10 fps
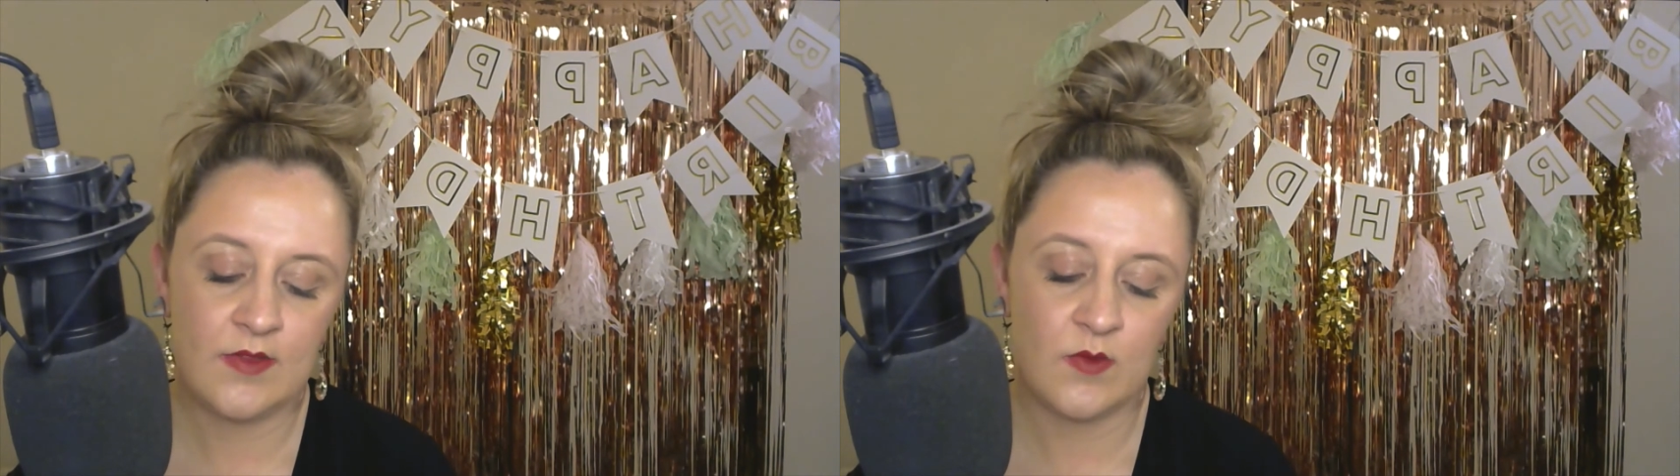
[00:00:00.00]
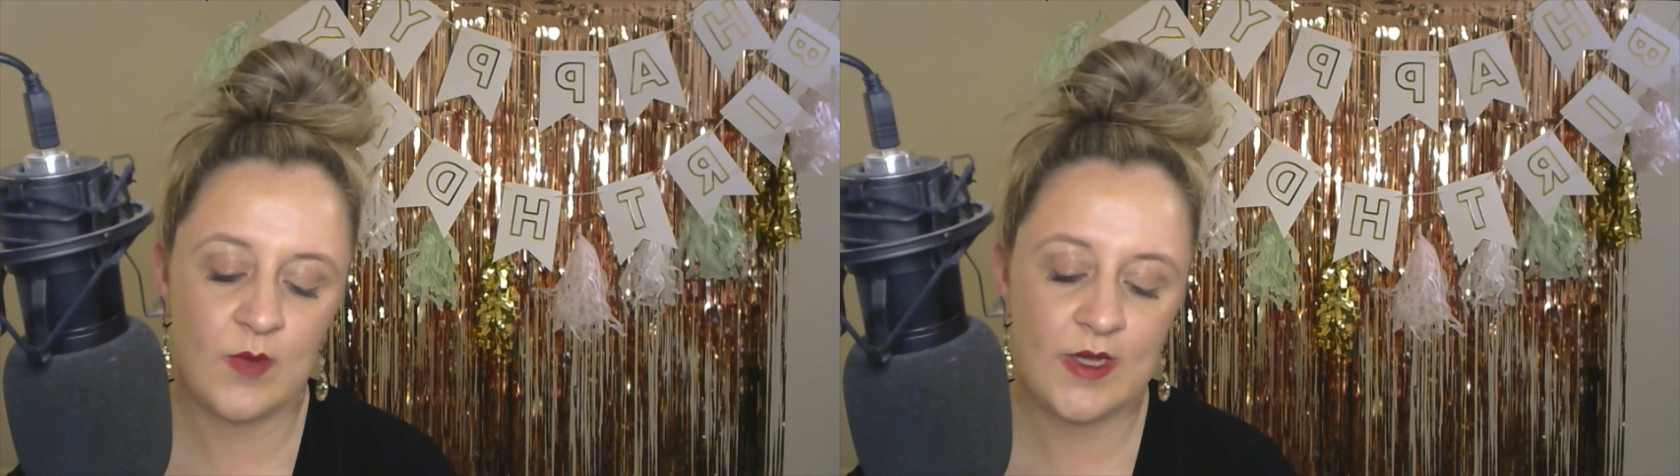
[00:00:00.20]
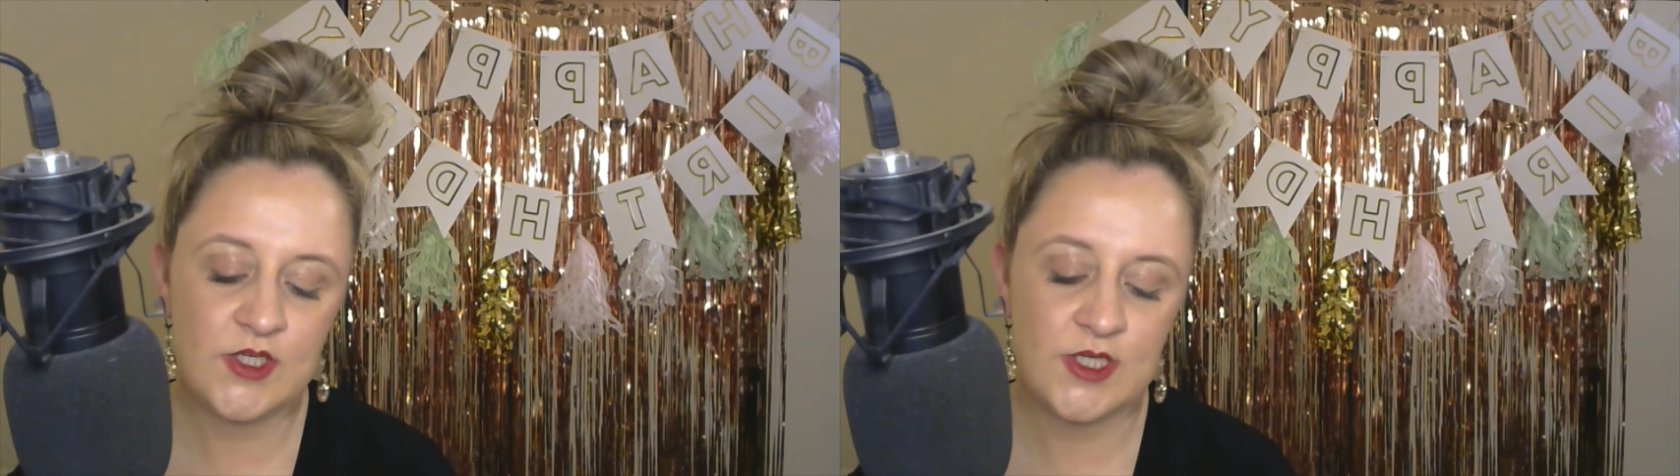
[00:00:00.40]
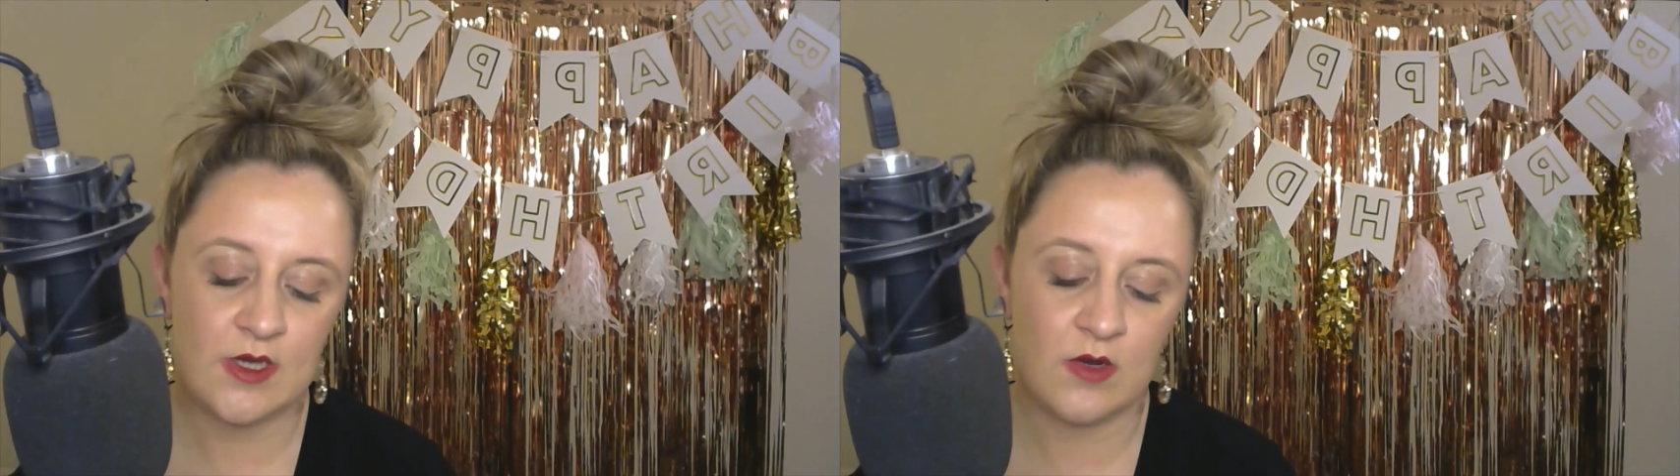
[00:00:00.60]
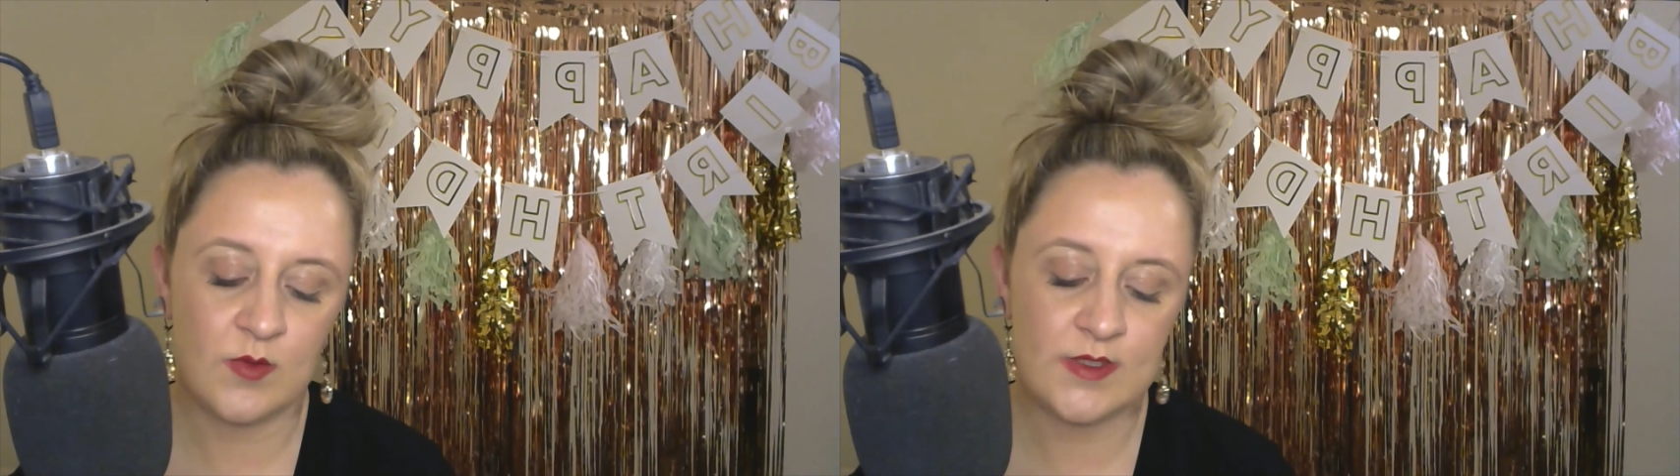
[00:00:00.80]
The
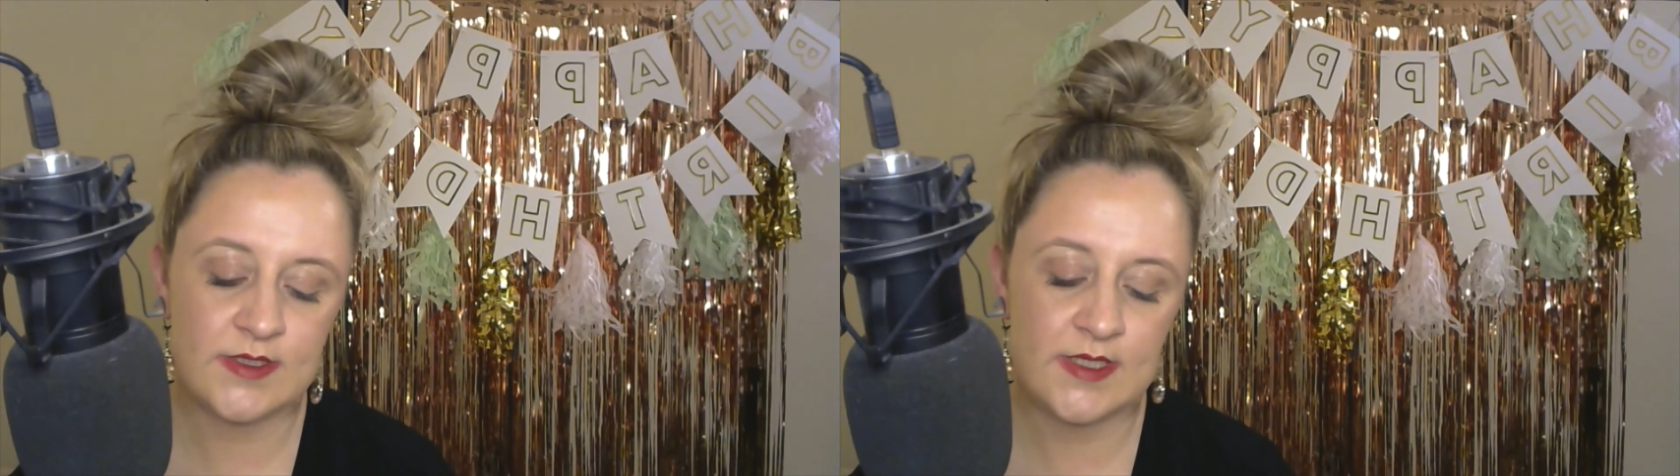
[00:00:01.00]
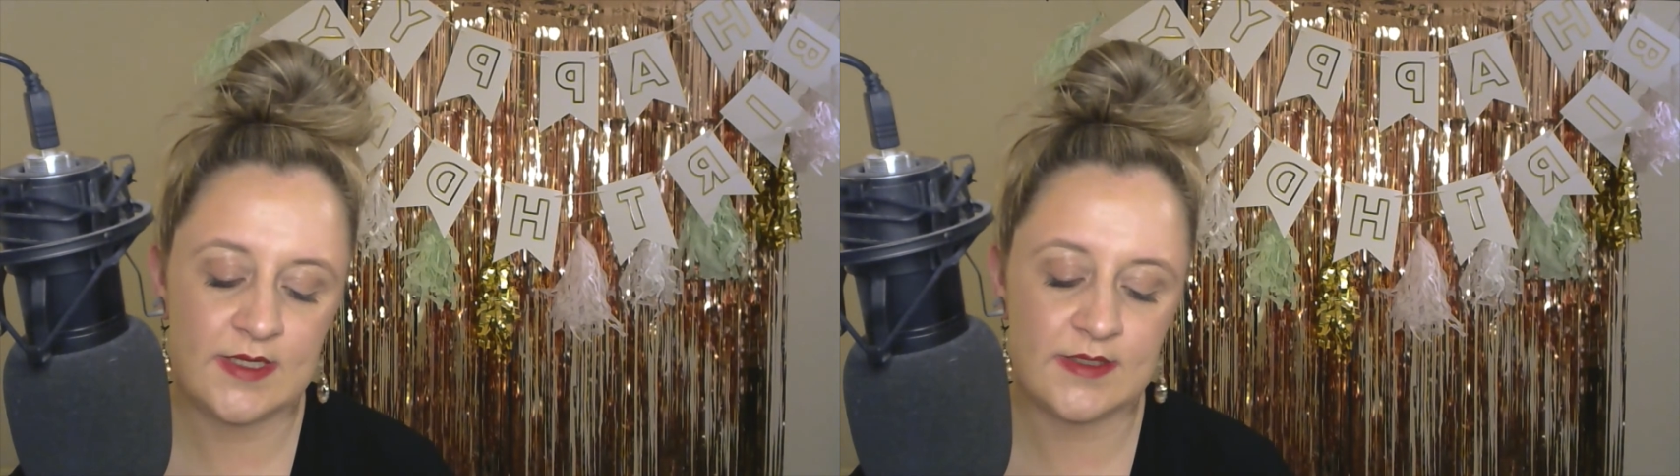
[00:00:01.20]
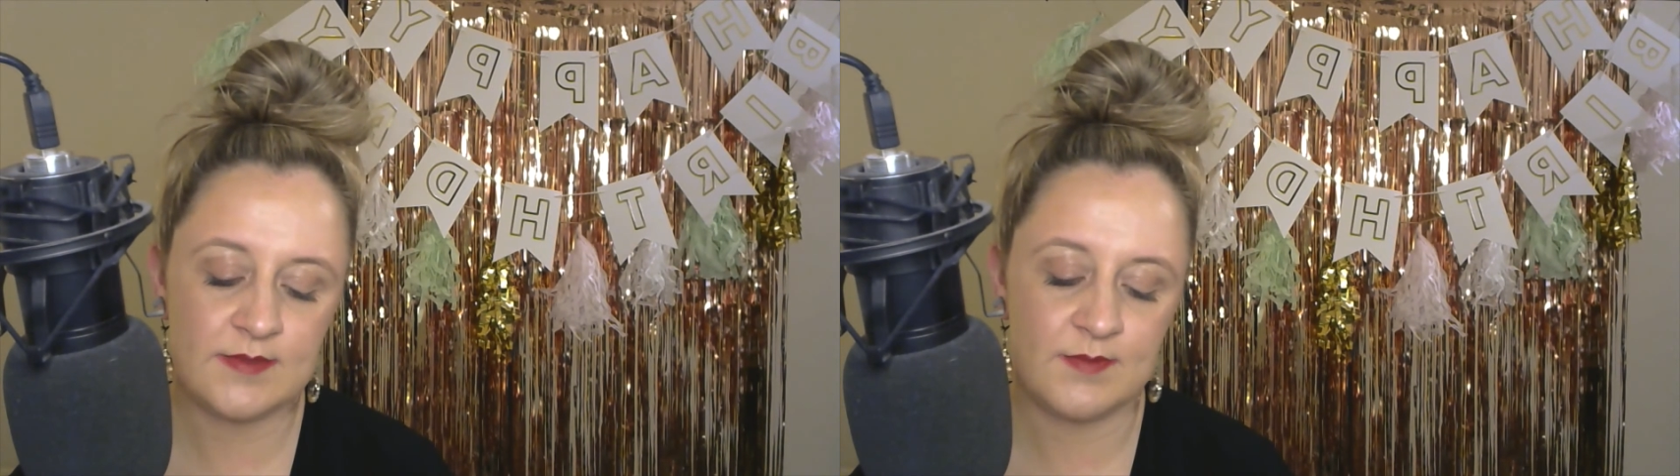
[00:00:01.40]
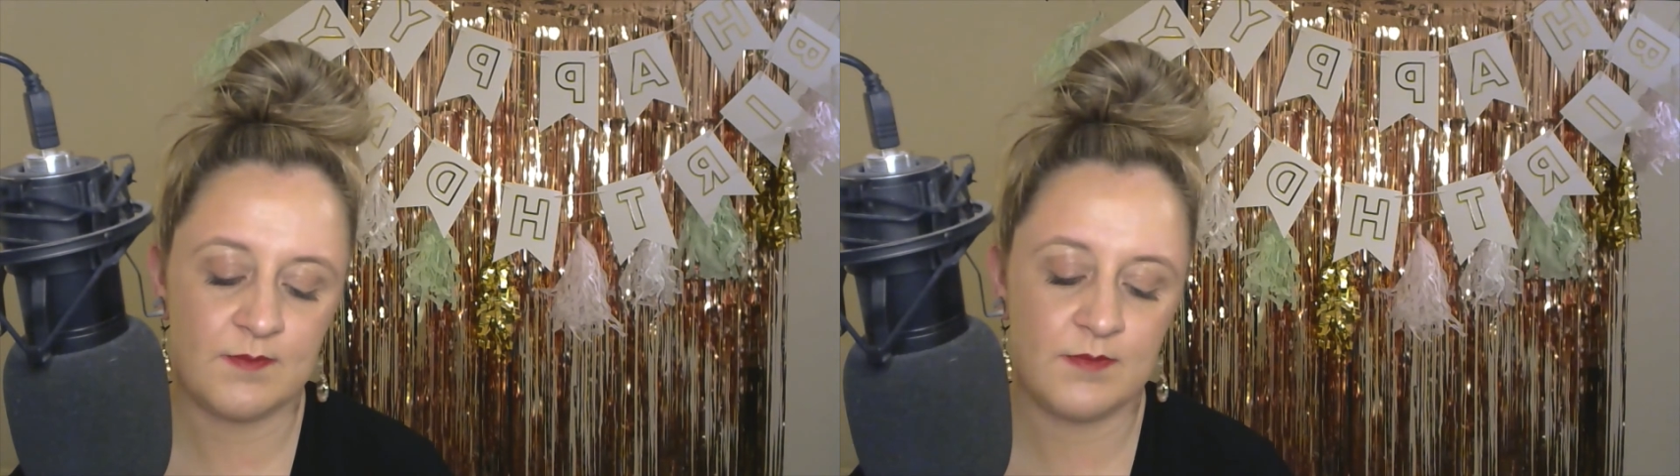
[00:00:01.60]
ratio recedes,